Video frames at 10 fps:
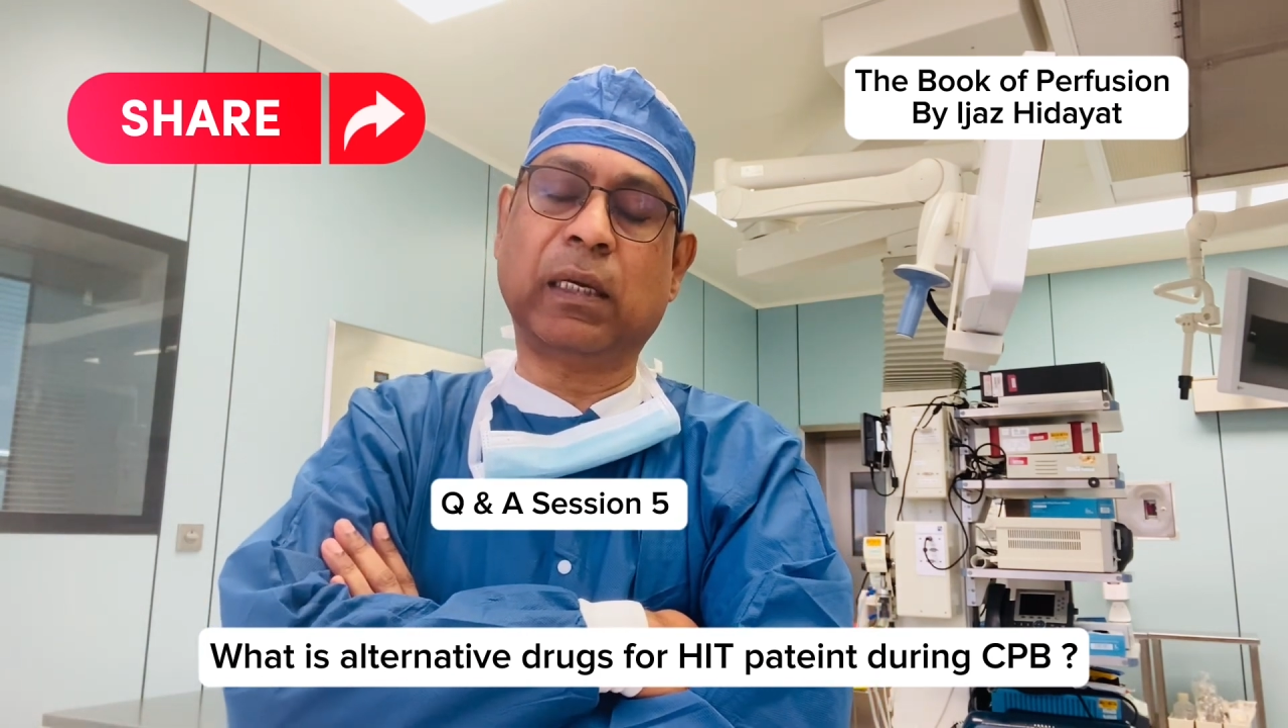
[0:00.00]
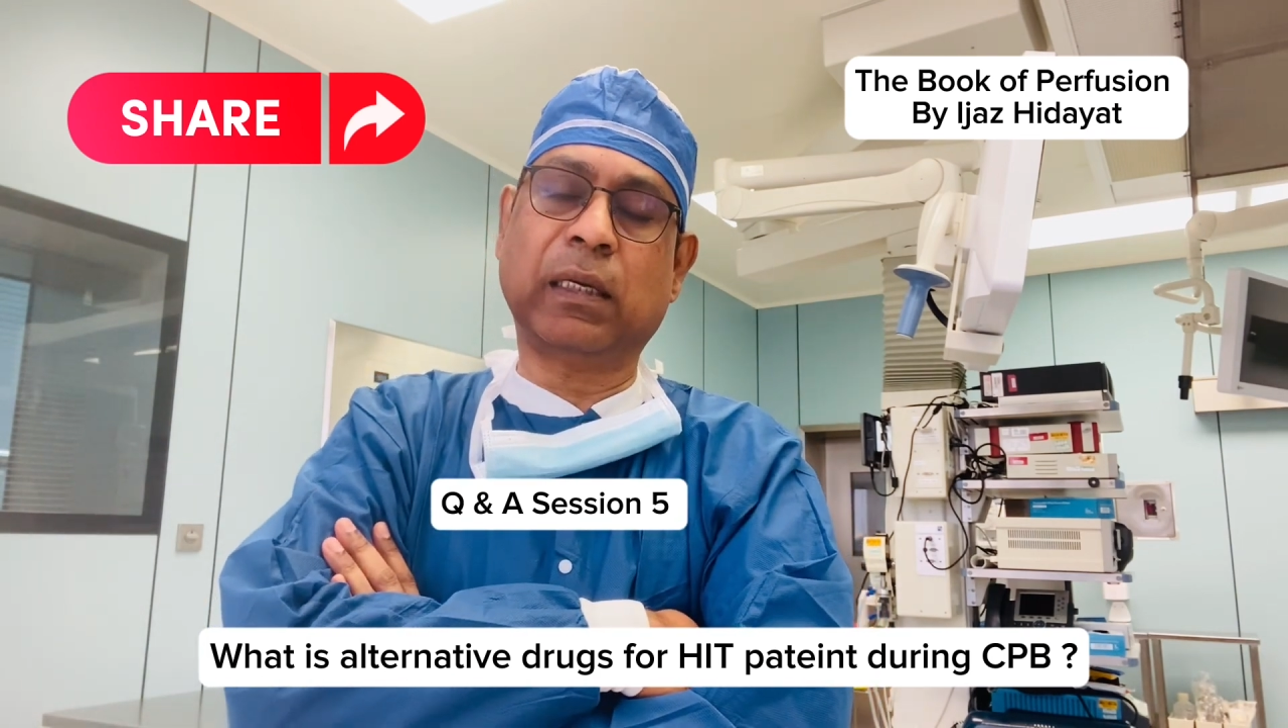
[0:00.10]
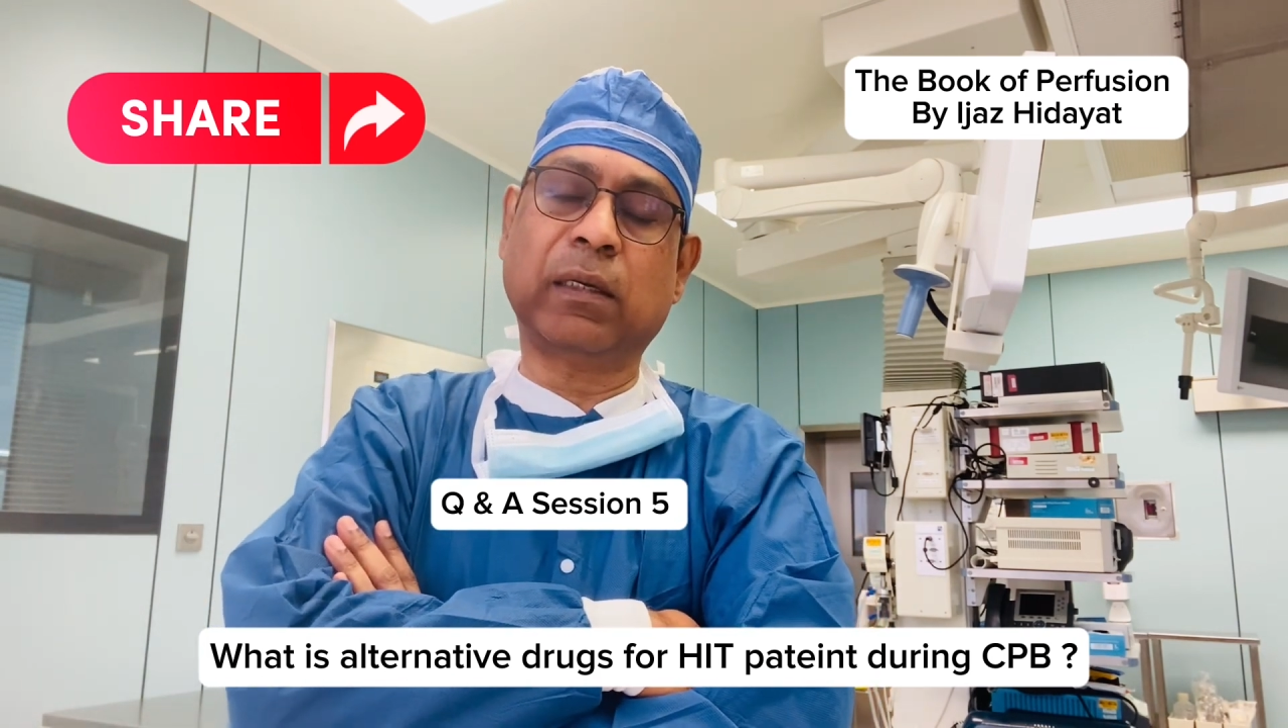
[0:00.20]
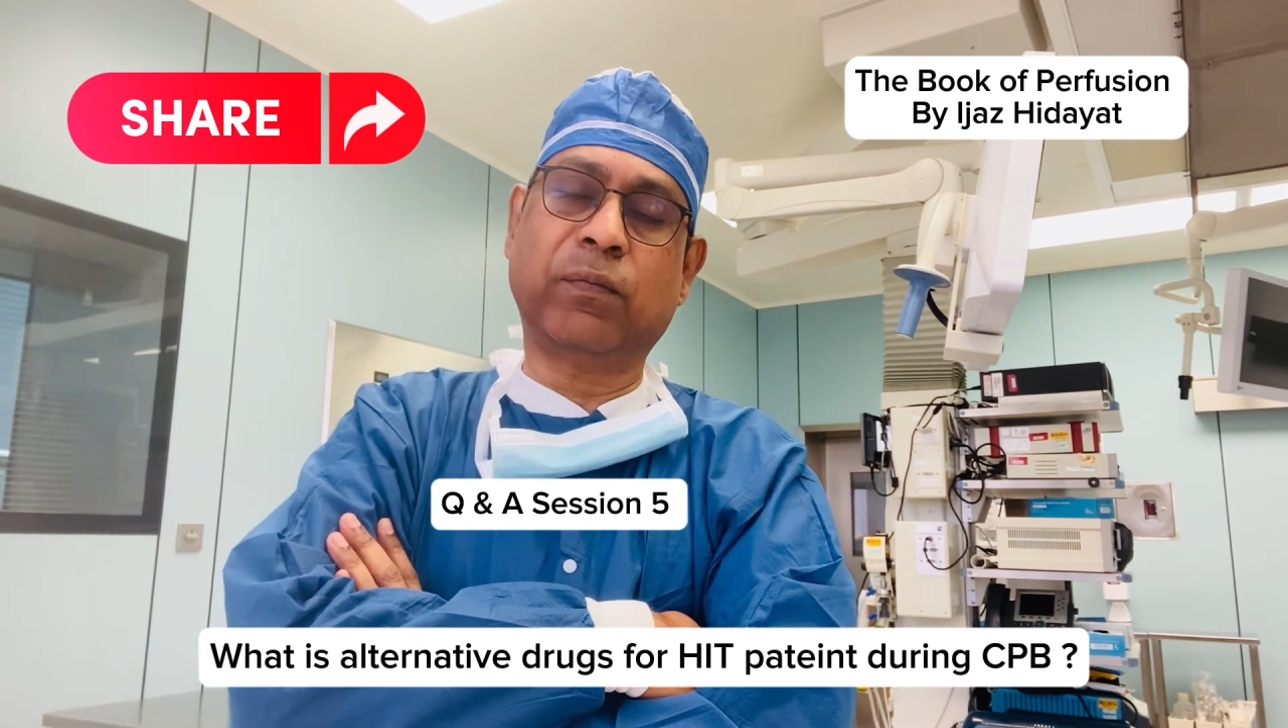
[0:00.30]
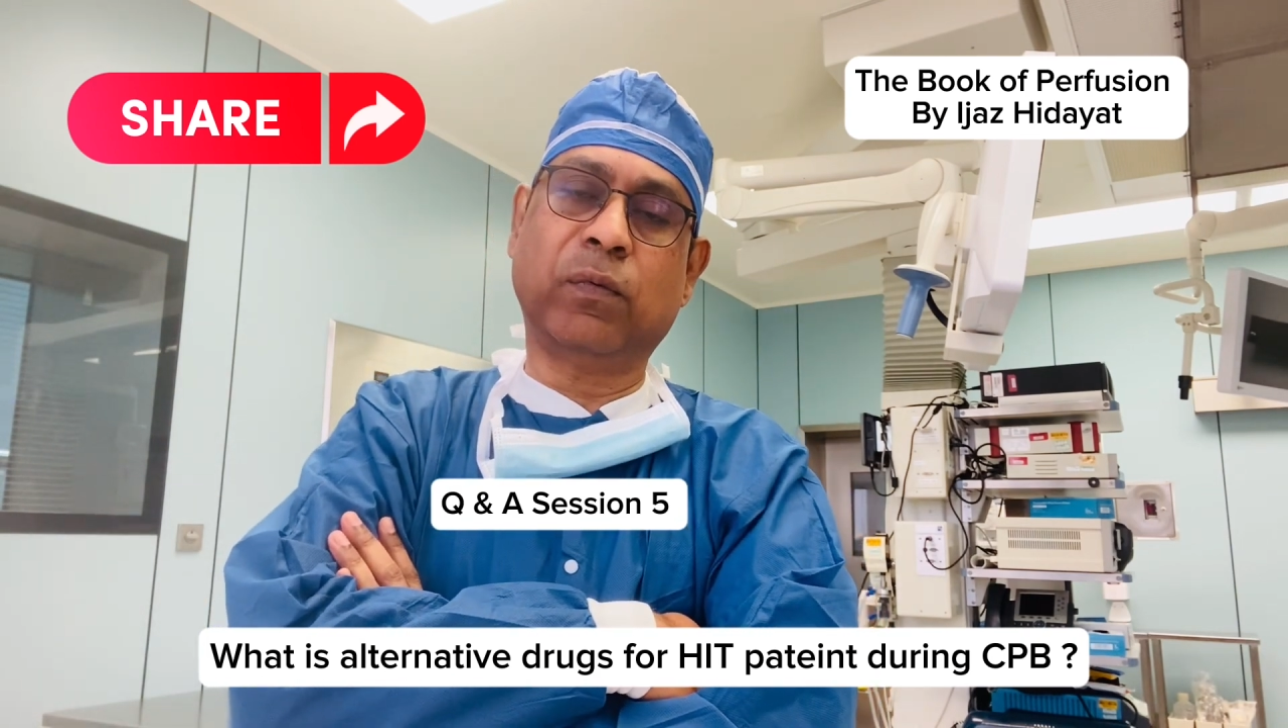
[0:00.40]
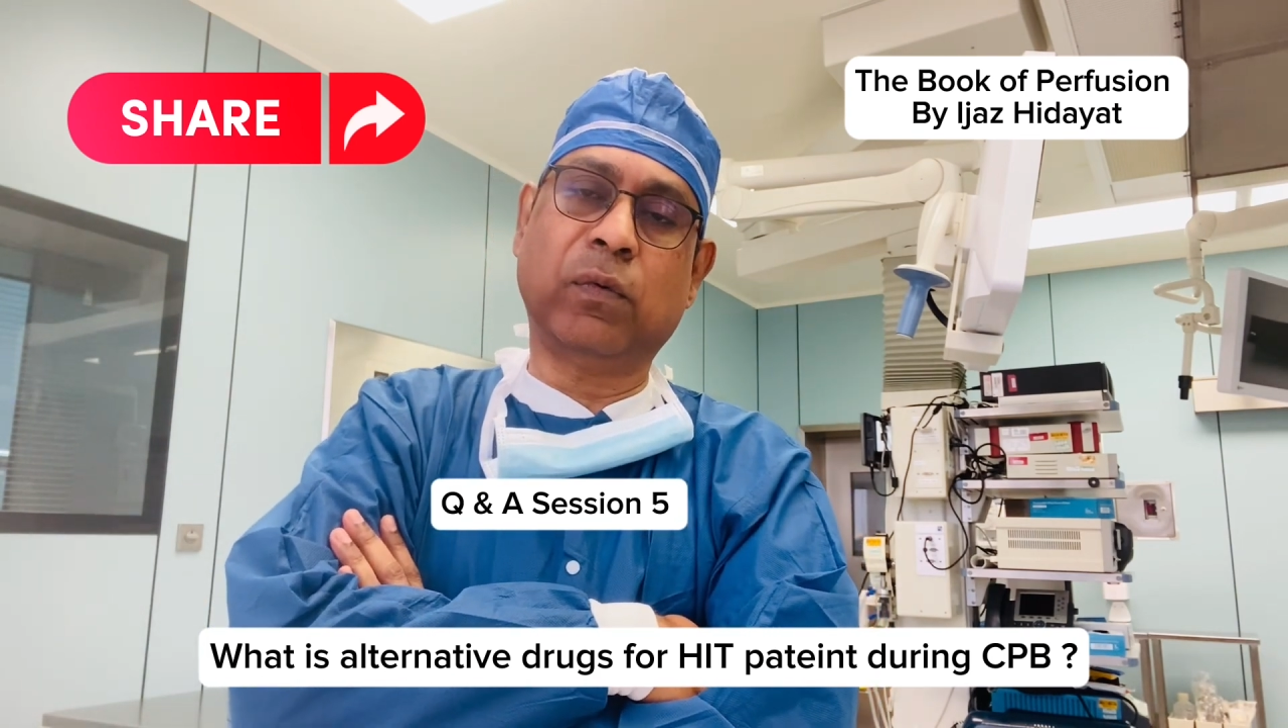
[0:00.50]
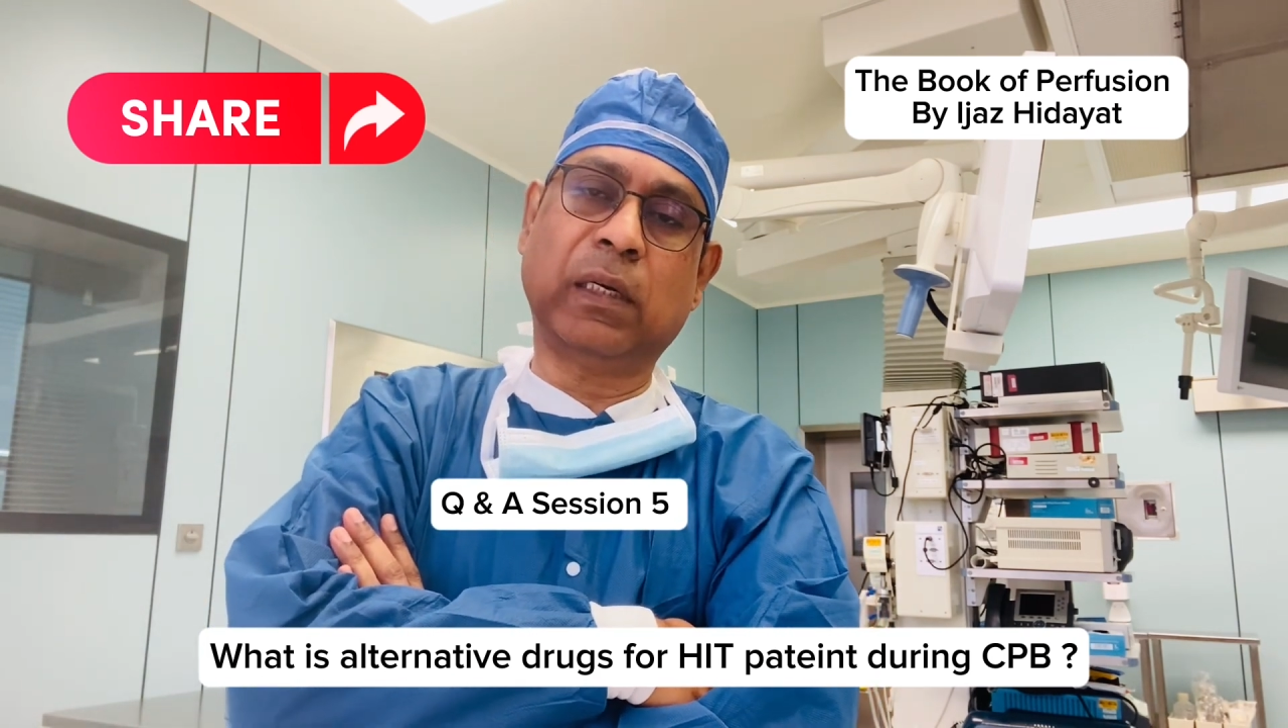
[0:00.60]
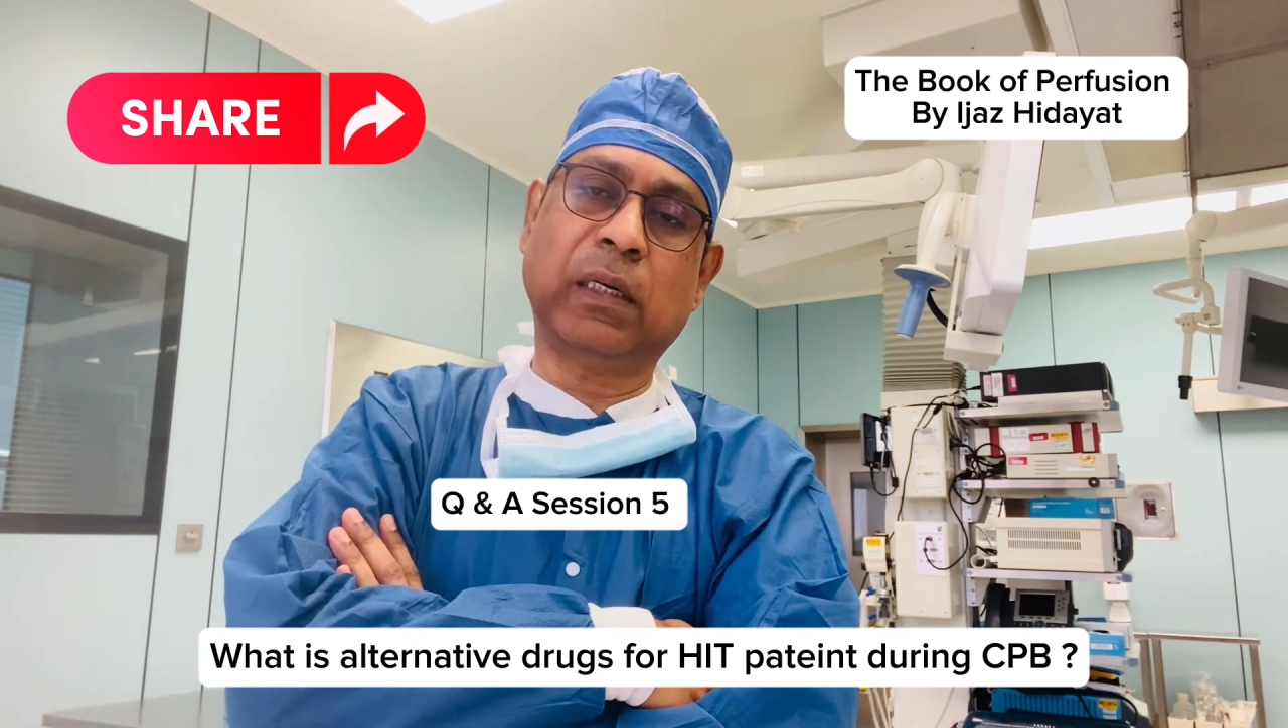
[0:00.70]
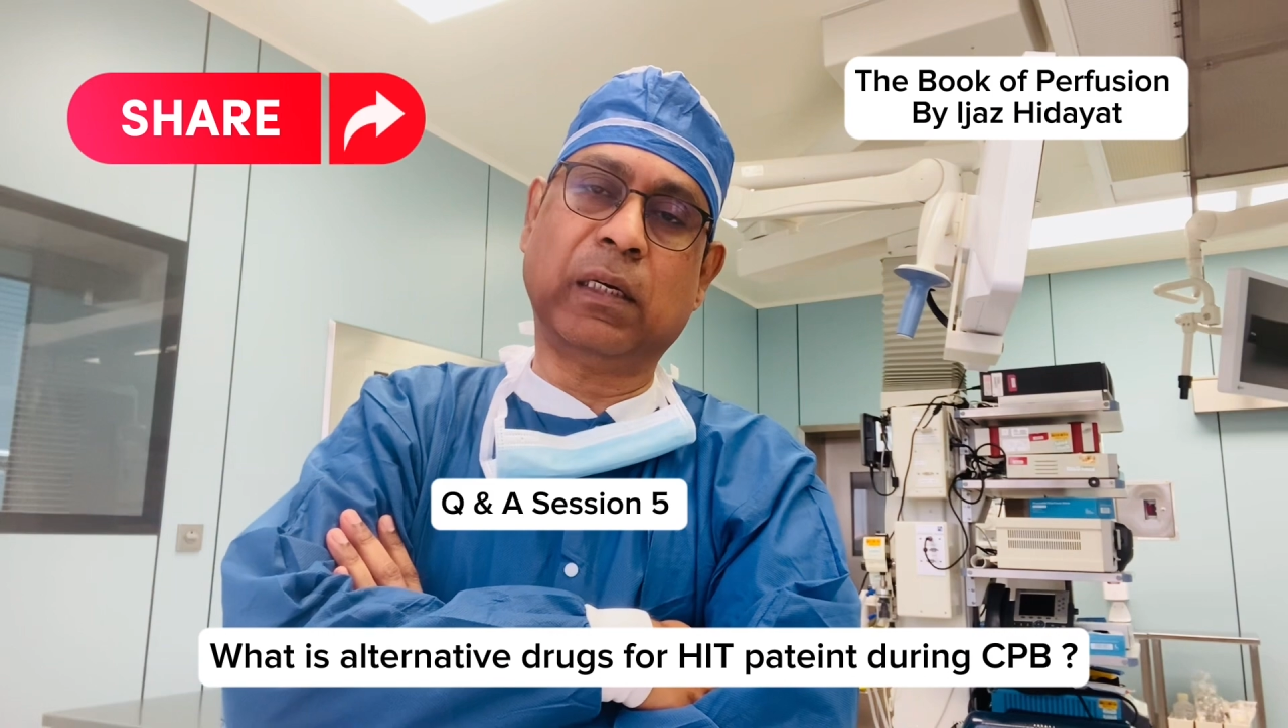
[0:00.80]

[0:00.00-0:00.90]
like a 400